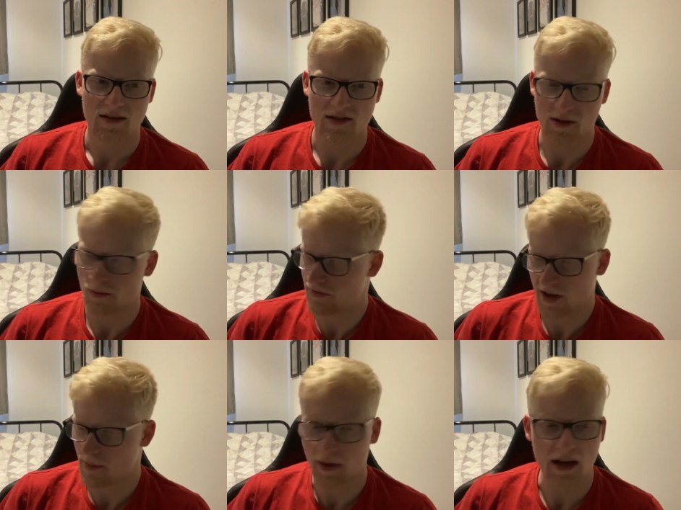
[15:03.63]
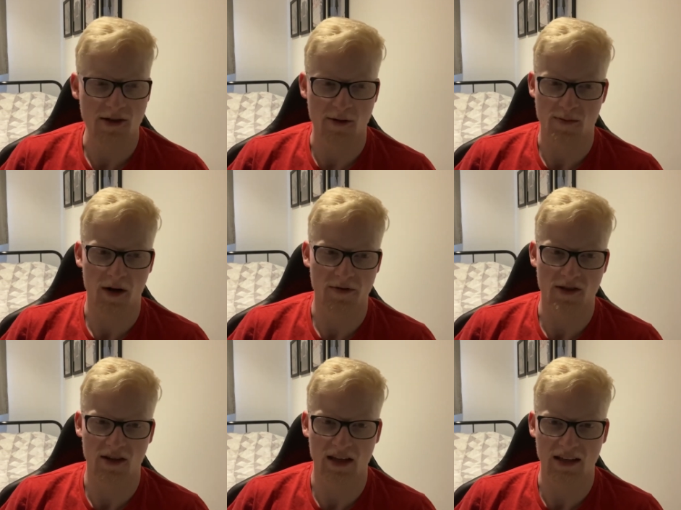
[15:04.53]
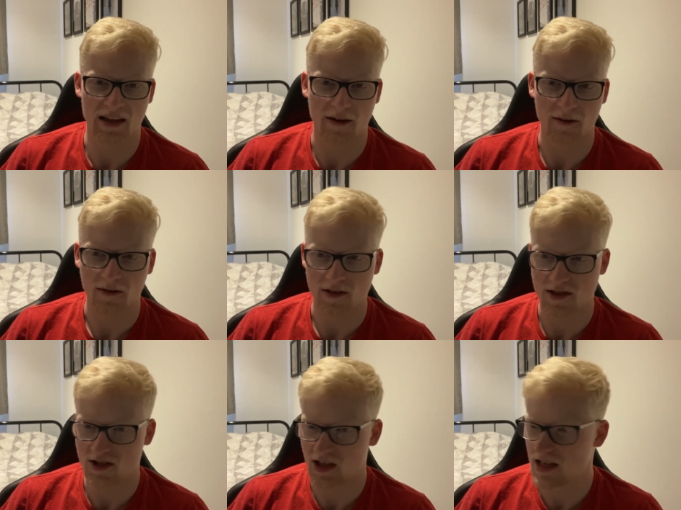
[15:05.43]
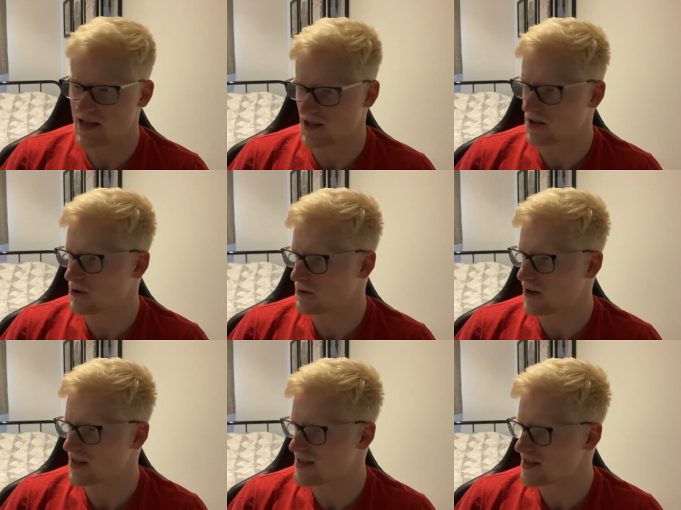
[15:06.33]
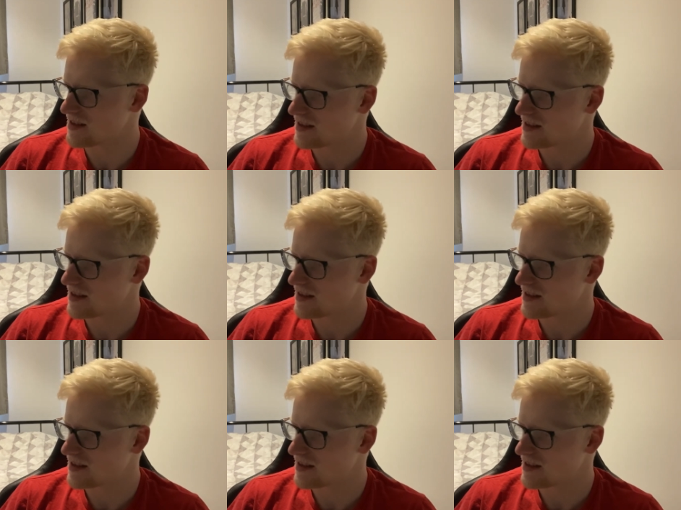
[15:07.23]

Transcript: So fair play to Chris Powell for turning that down, because Jesus Christ.